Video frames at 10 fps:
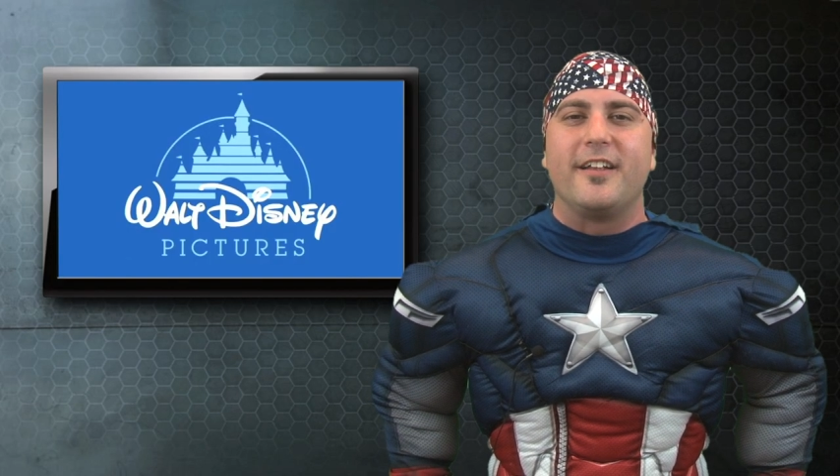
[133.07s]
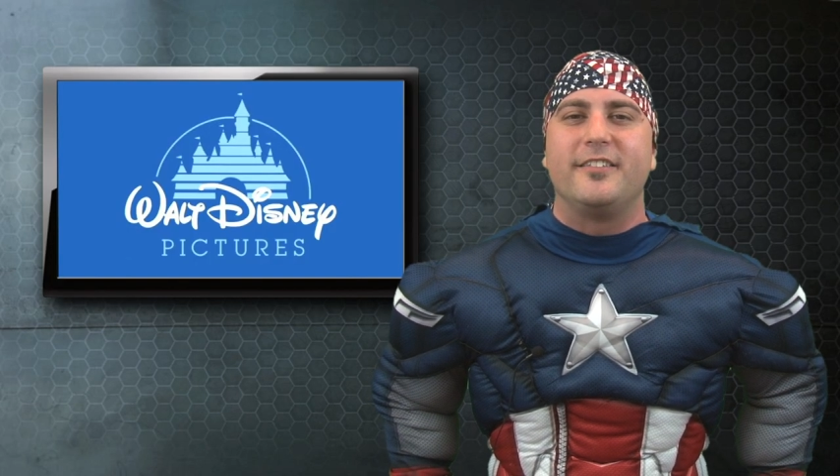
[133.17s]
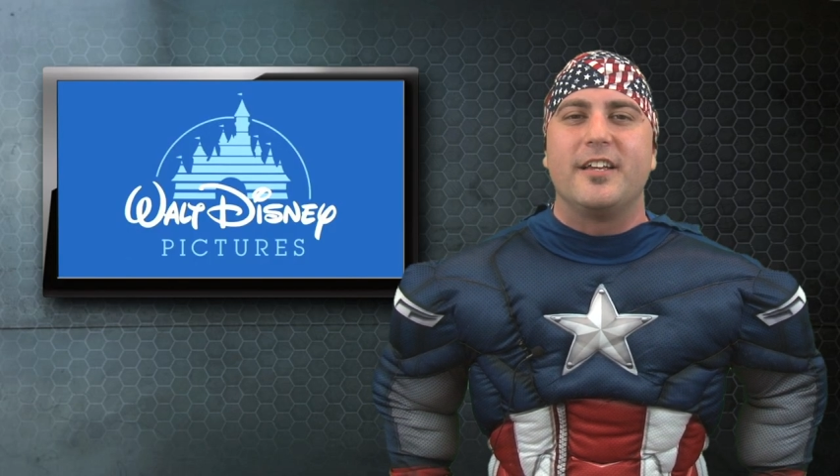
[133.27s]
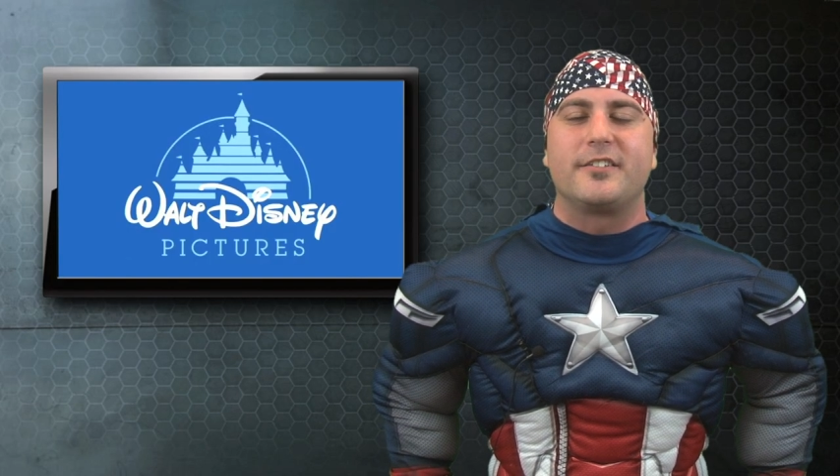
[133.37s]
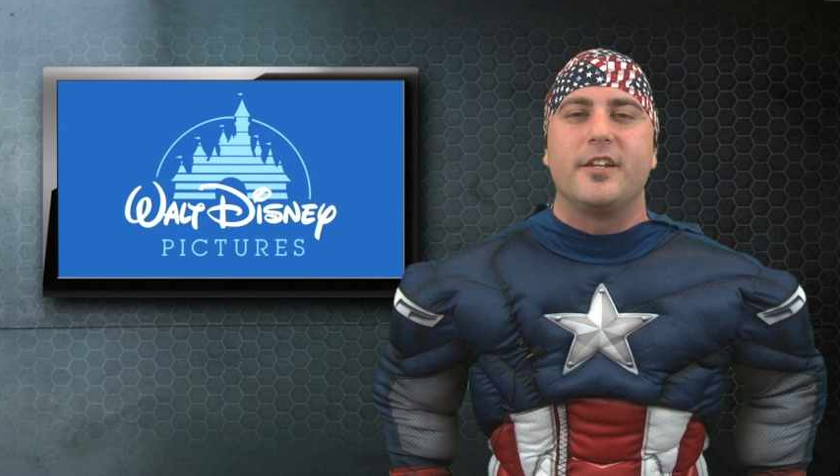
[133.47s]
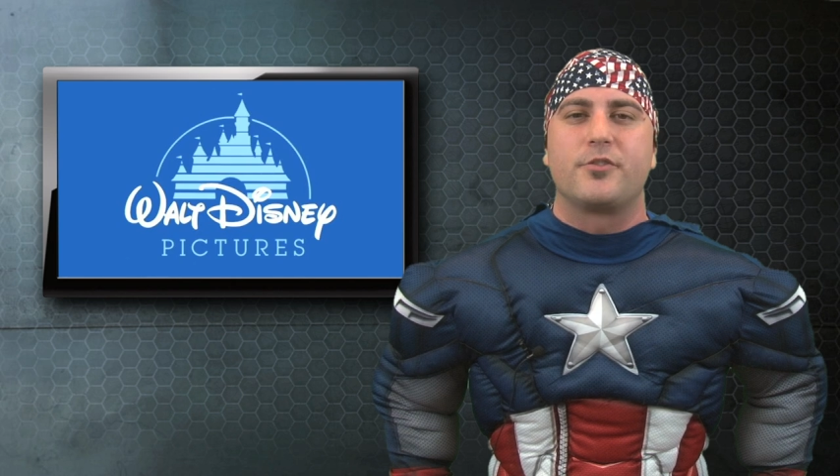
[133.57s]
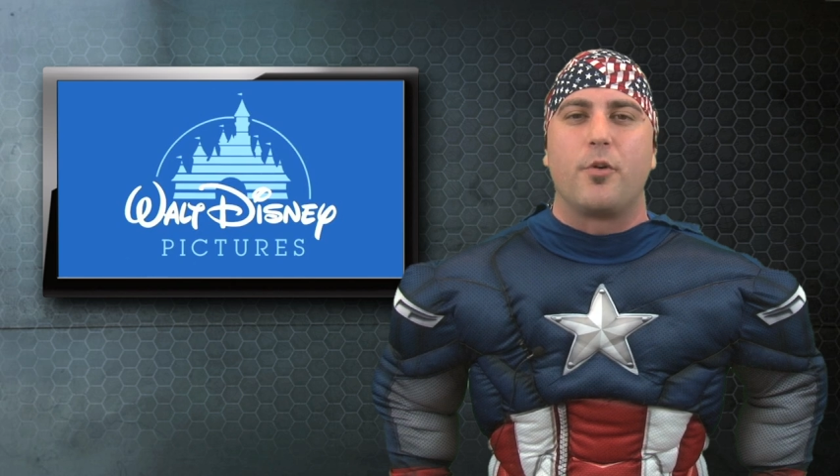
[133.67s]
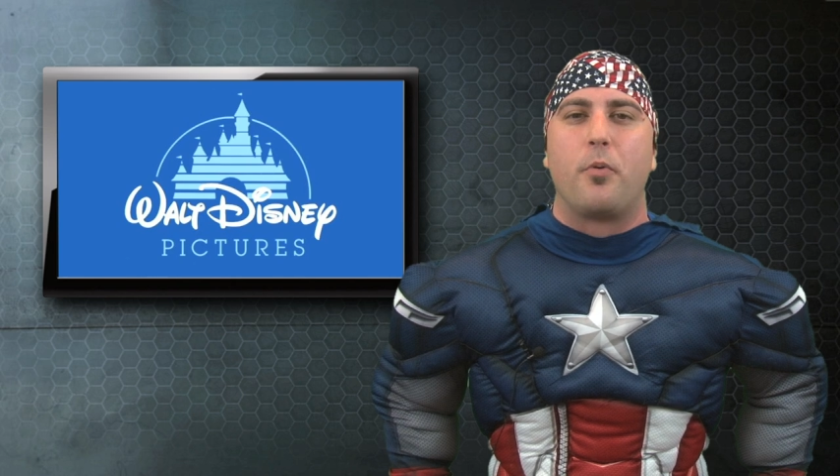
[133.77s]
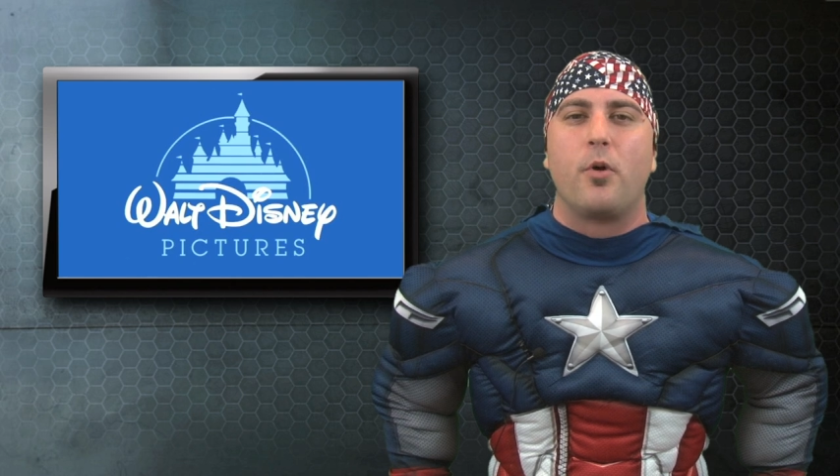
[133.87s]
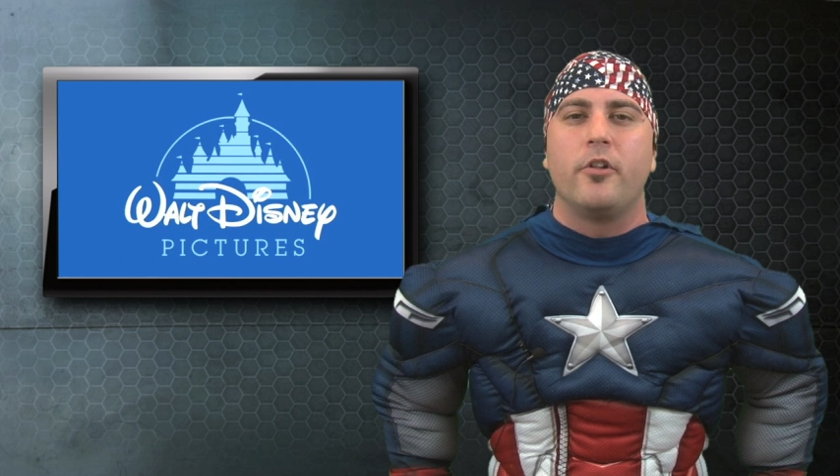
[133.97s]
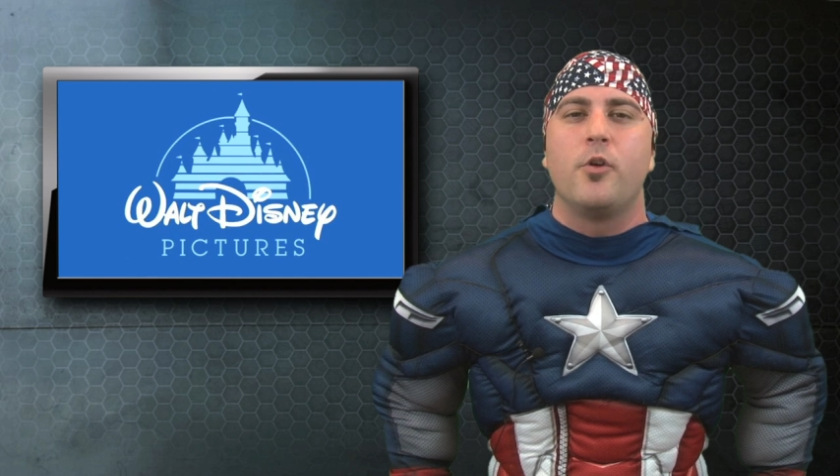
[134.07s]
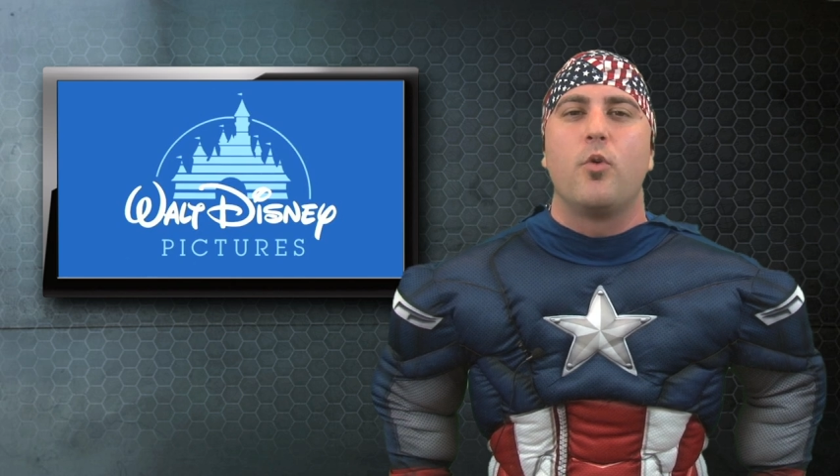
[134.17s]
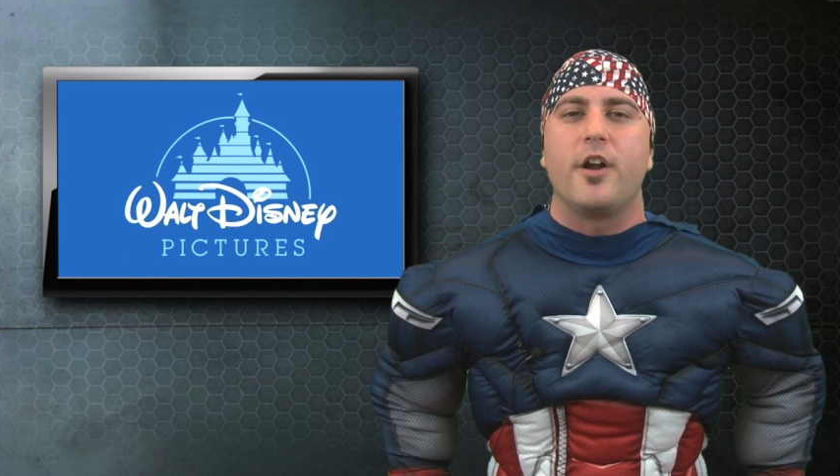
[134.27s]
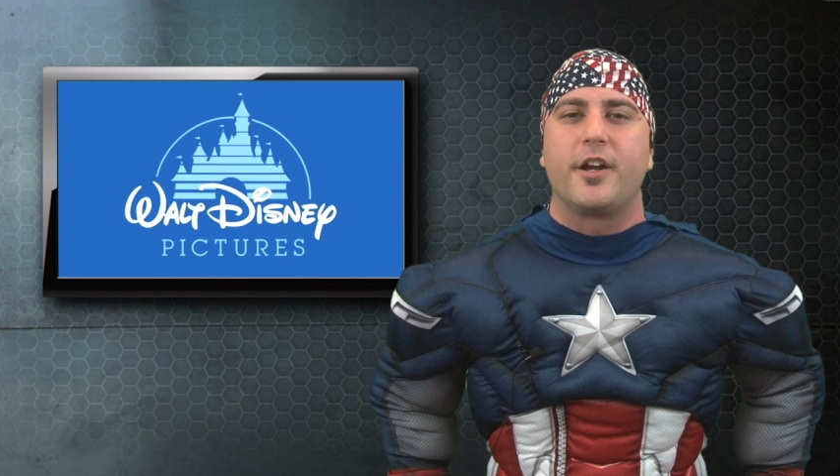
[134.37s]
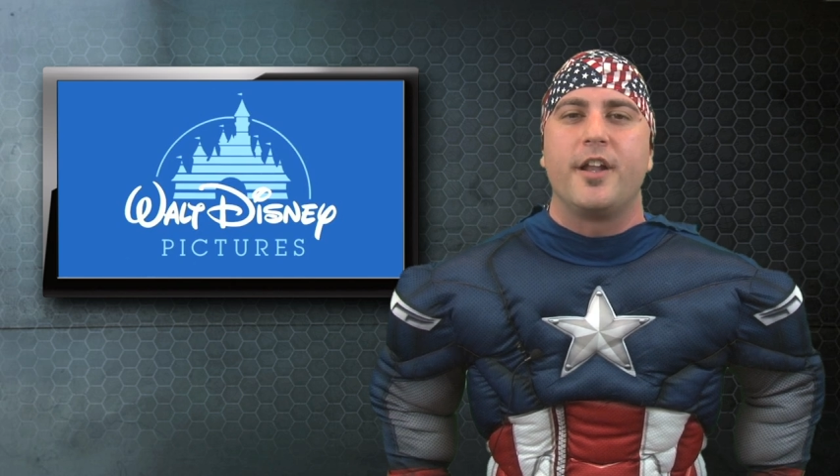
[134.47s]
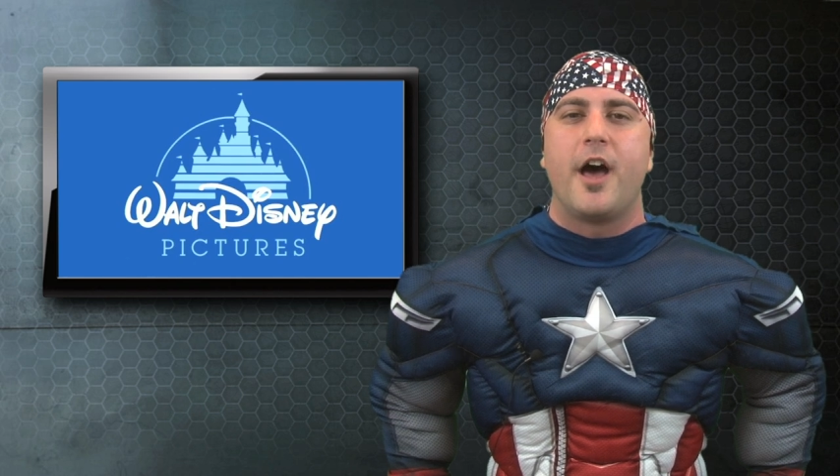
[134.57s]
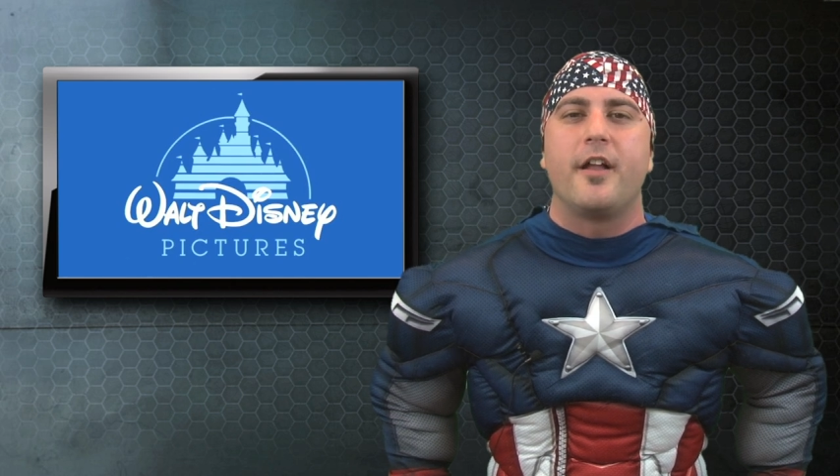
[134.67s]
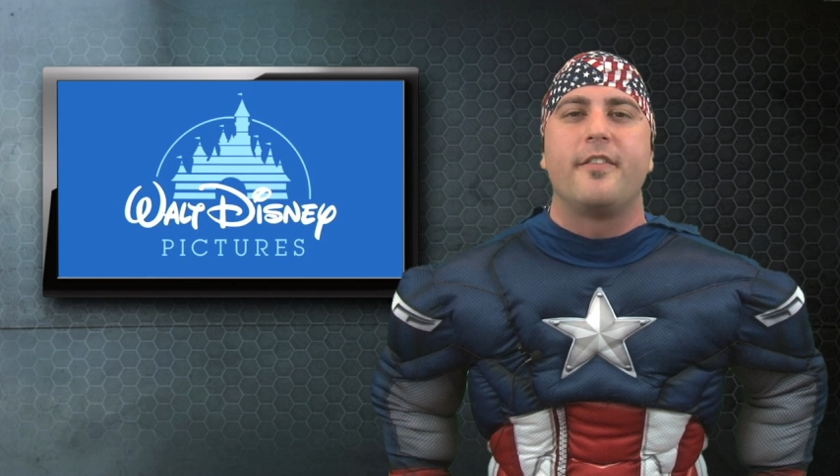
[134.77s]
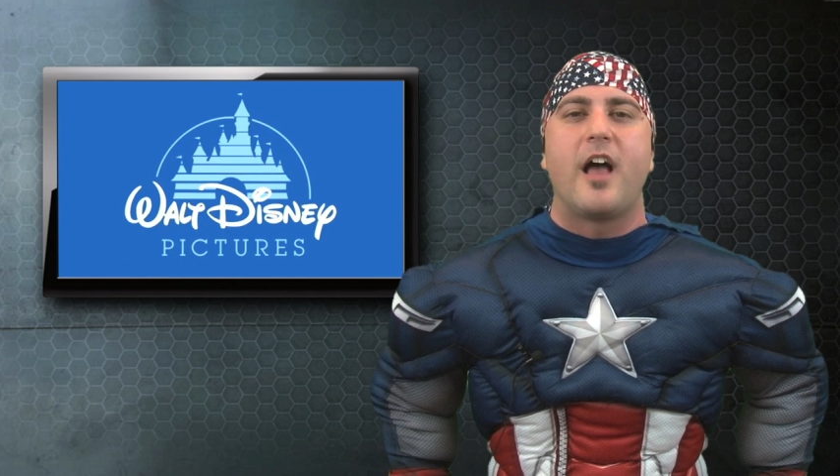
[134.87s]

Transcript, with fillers: and Disney is reportedly working on a